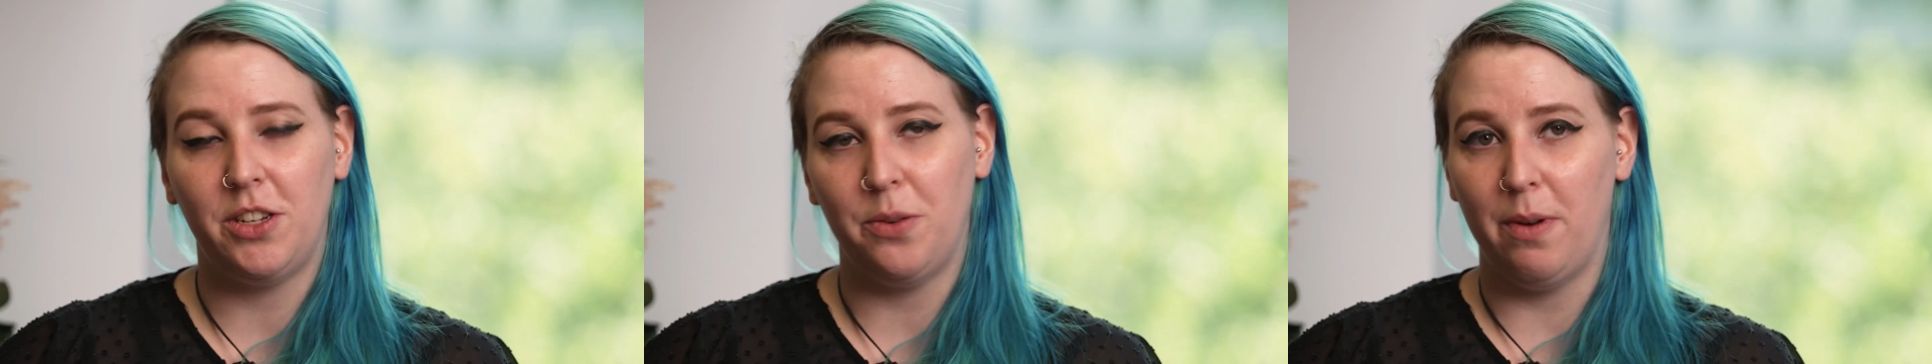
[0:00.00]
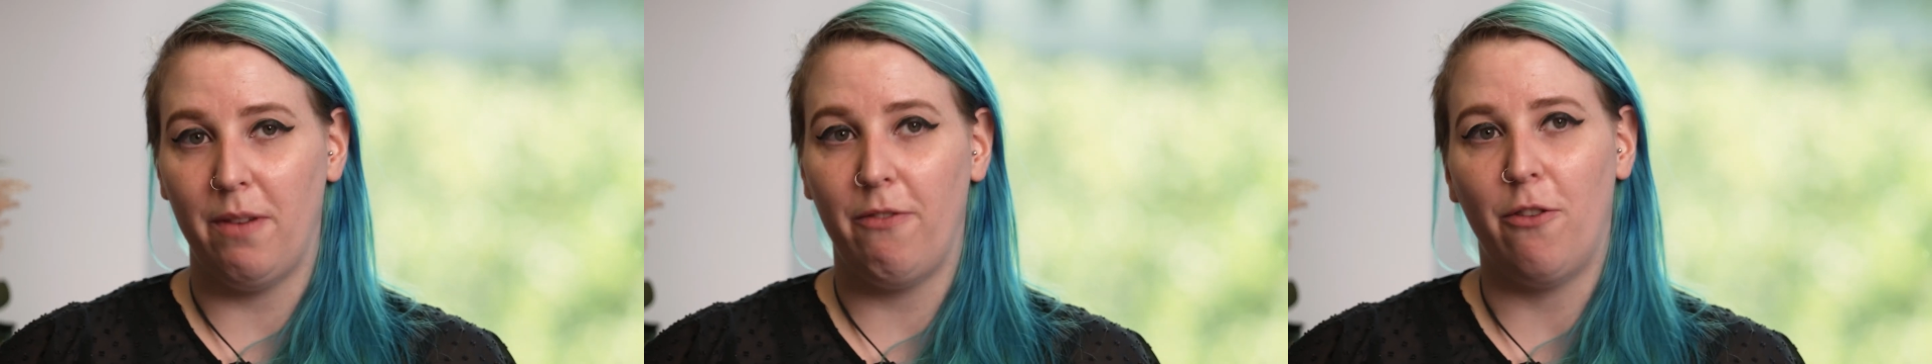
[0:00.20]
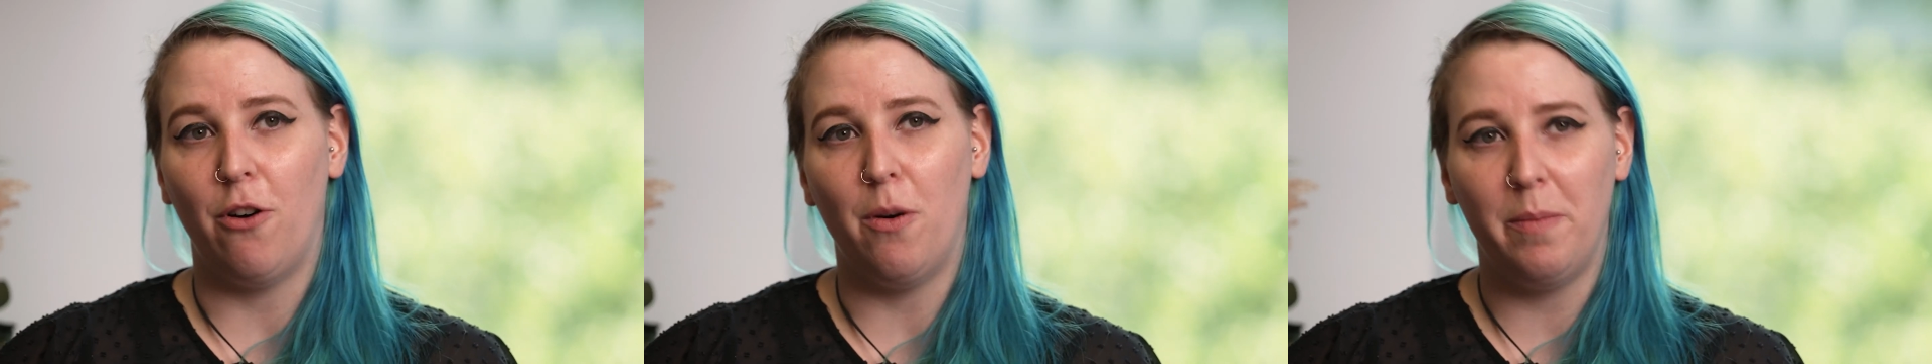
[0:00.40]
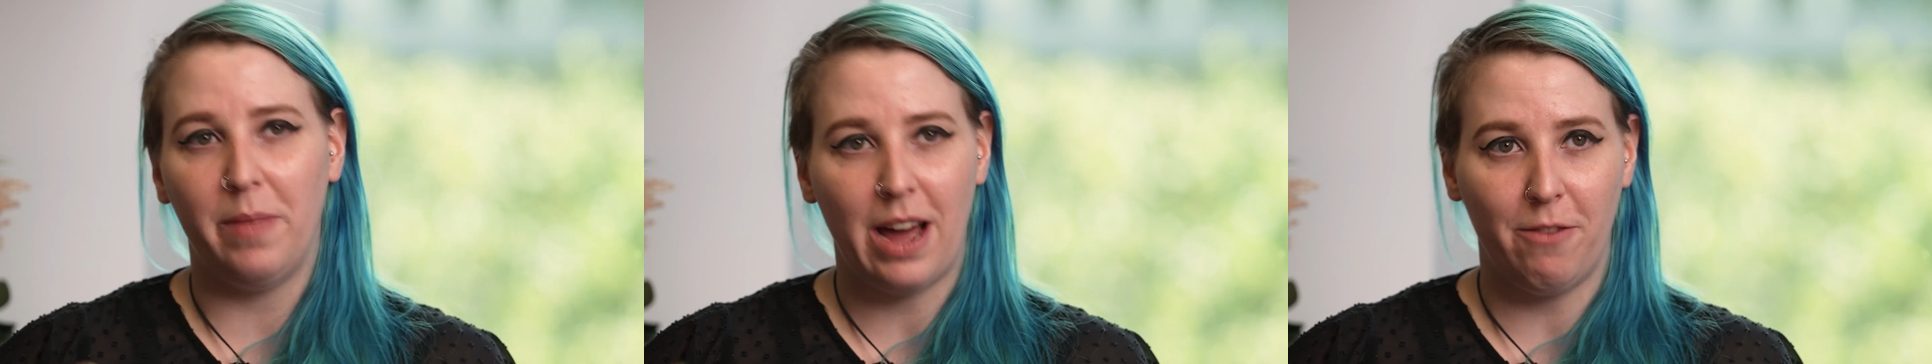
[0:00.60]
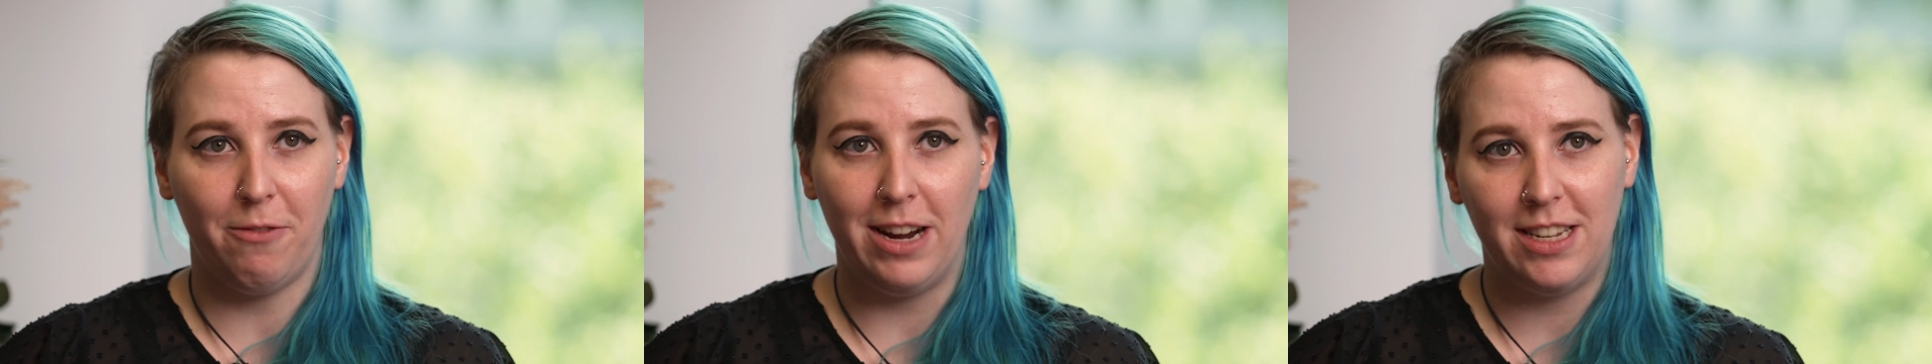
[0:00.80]
to inform
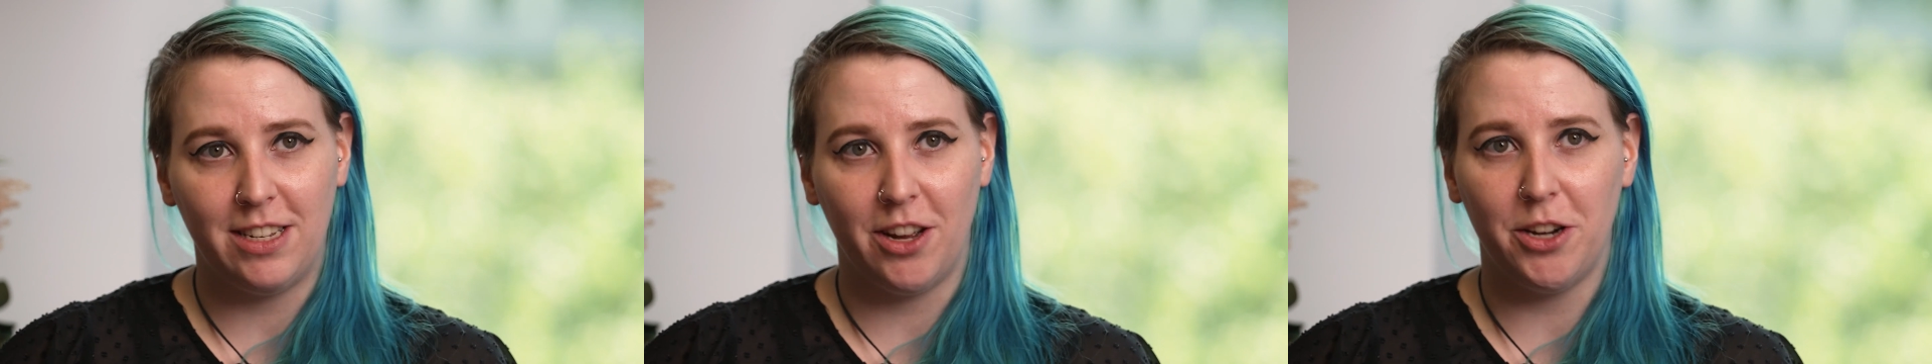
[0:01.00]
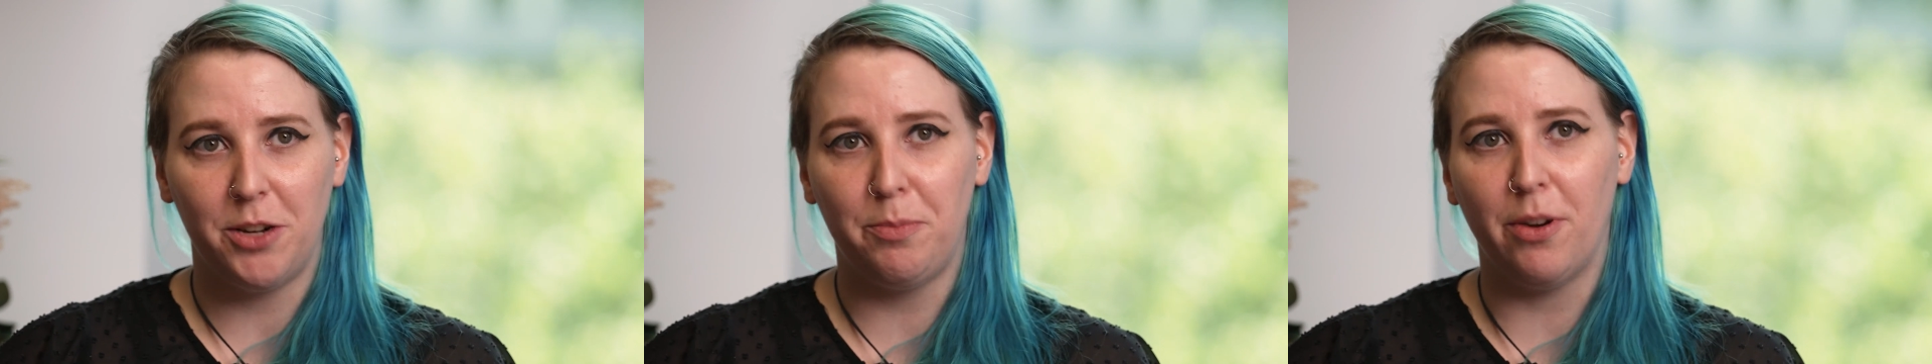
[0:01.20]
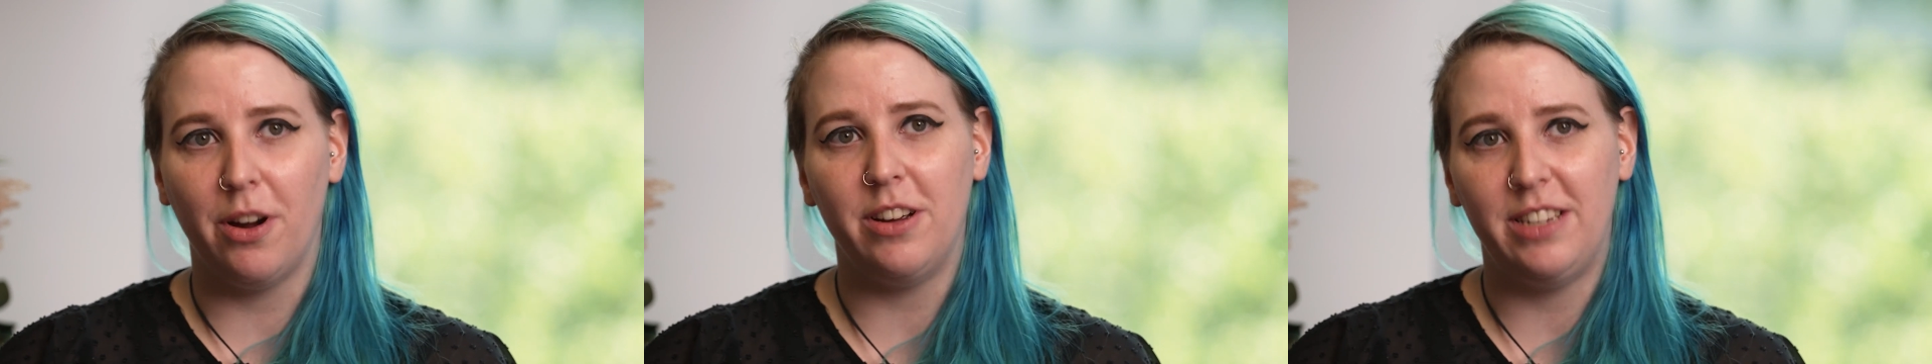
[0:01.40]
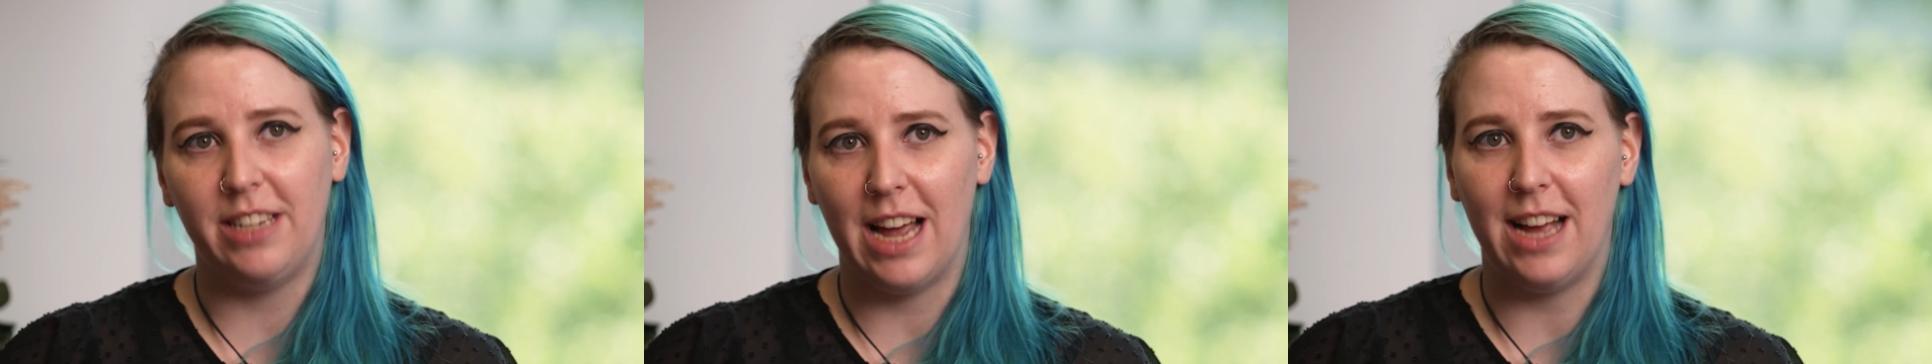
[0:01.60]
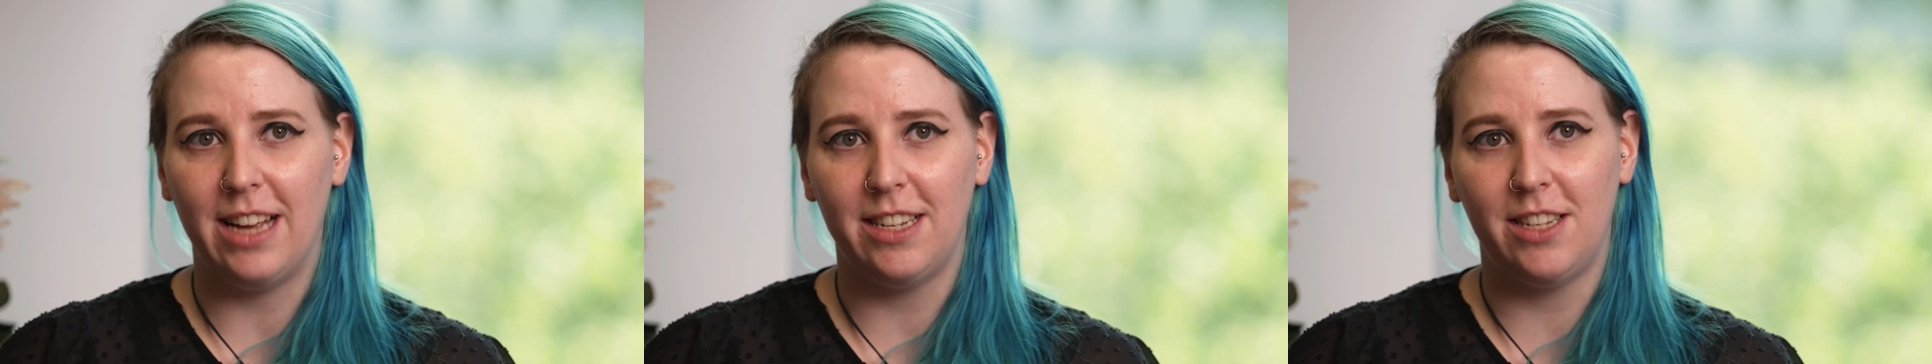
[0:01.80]
that research
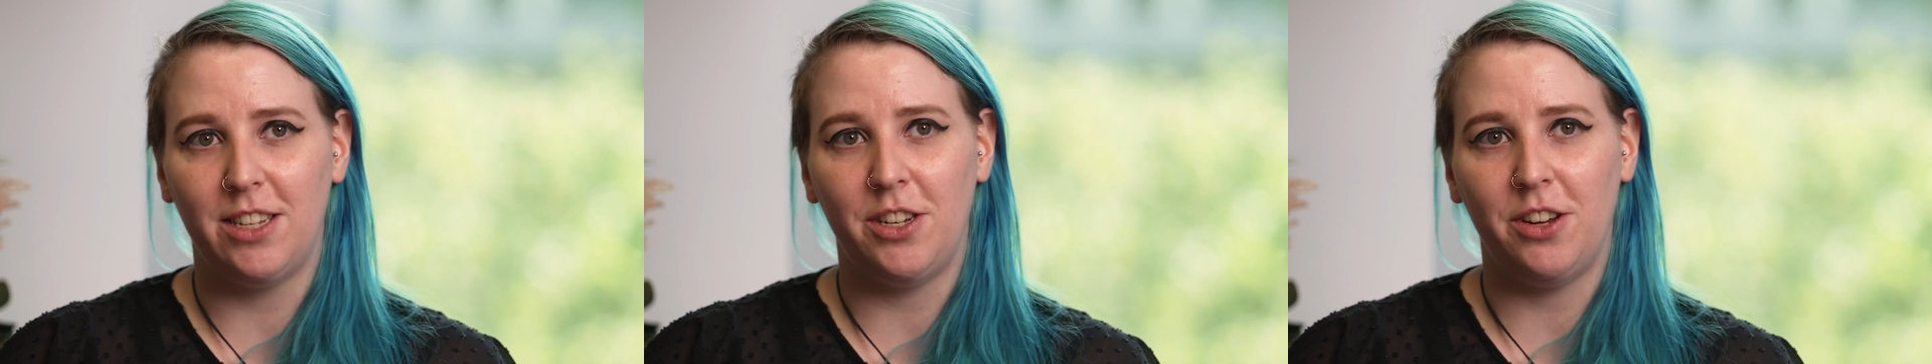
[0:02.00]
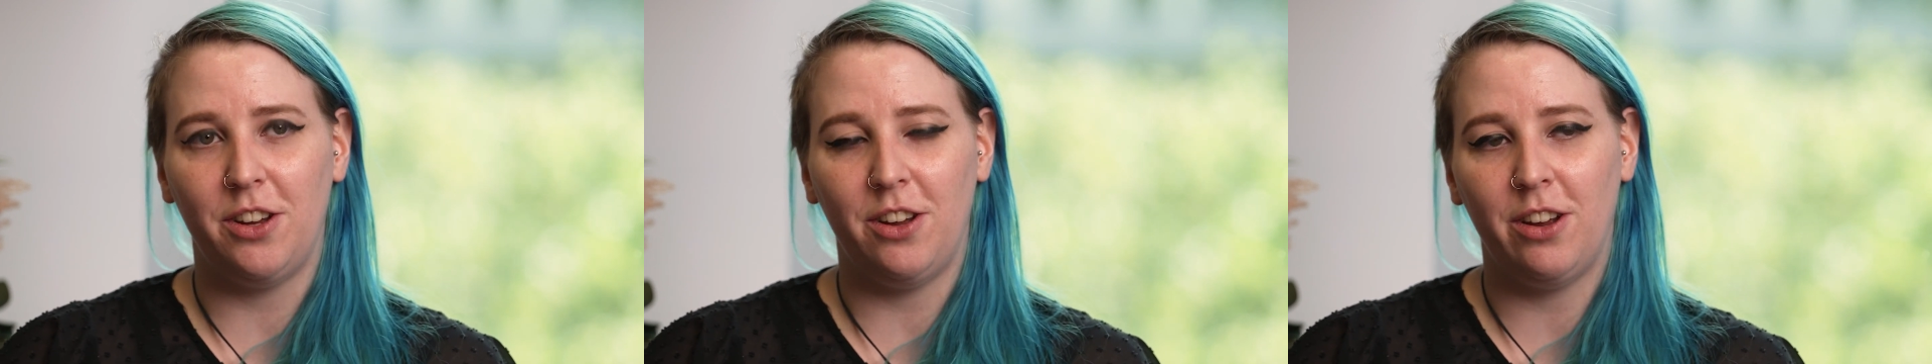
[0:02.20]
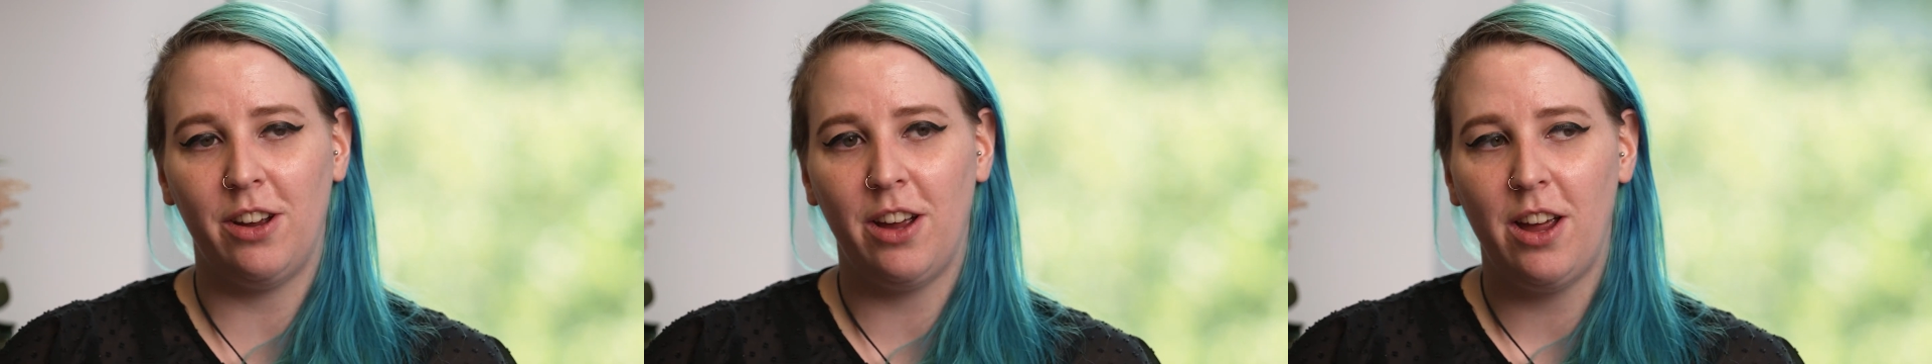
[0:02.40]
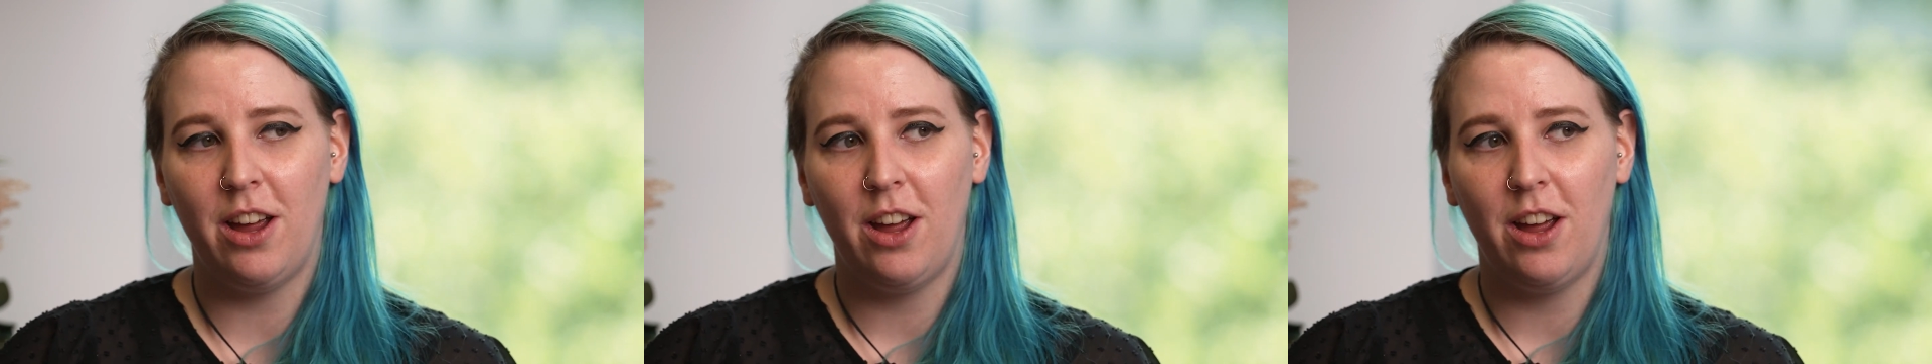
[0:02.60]
process to